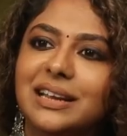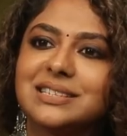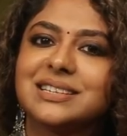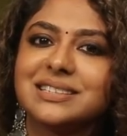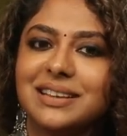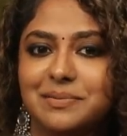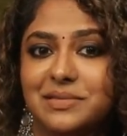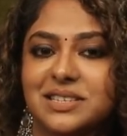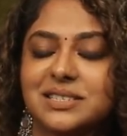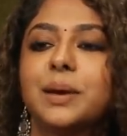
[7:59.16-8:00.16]
It's just that
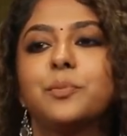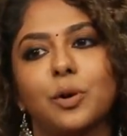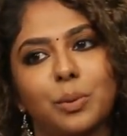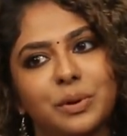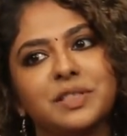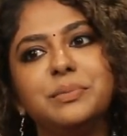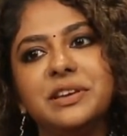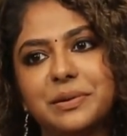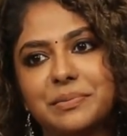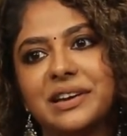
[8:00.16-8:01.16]
this time probably the medium